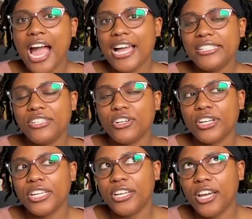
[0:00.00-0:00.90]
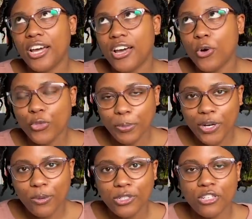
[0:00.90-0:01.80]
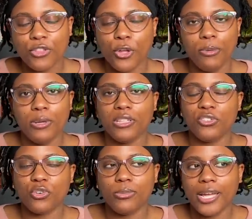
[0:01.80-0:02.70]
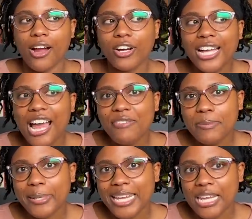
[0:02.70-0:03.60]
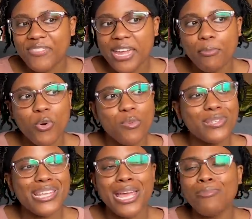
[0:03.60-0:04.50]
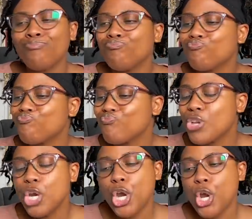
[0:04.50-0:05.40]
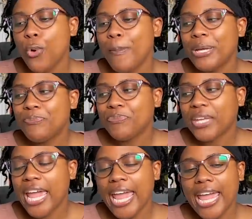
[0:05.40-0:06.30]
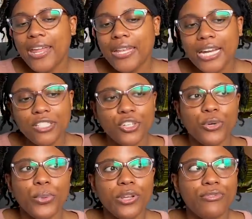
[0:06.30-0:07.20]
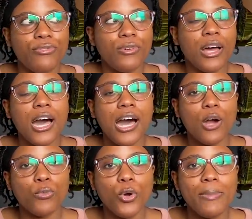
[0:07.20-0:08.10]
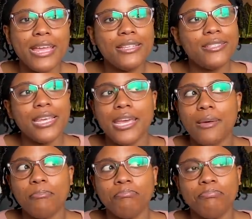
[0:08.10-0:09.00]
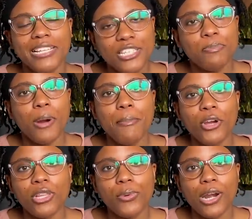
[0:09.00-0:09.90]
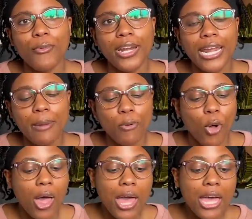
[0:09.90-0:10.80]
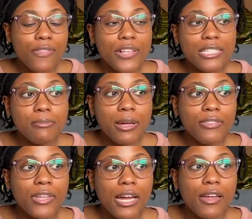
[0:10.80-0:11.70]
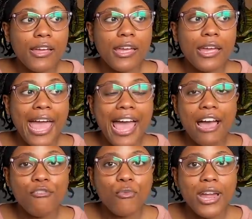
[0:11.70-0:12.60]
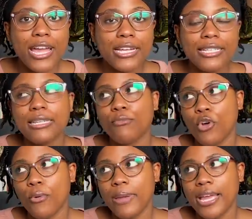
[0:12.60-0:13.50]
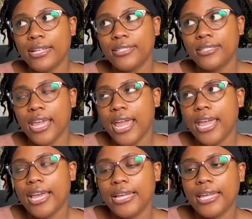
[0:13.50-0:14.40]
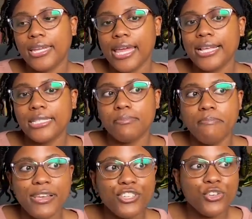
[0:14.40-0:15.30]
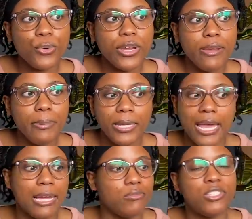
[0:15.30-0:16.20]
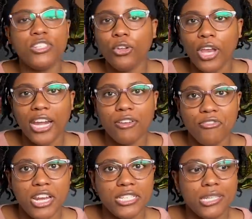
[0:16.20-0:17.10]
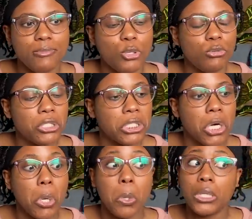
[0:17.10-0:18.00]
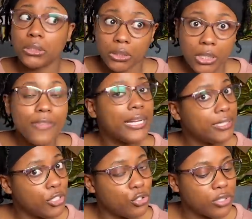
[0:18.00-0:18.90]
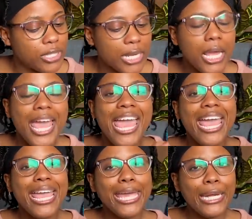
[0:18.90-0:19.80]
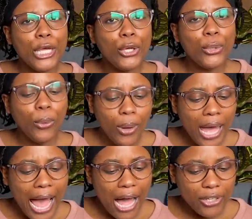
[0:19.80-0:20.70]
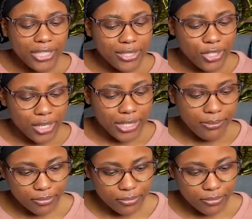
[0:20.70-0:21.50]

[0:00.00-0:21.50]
I started Oathbringer, which is the third book in the Stormlight Archive, at the beginning of April, and was like, nope. And then I started reading romance, and that's primarily what I read in April. This month I have read some romance and like some mystery, but yeah, still not in a fantasy mood, so that's interesting. Anywho, I'll get started.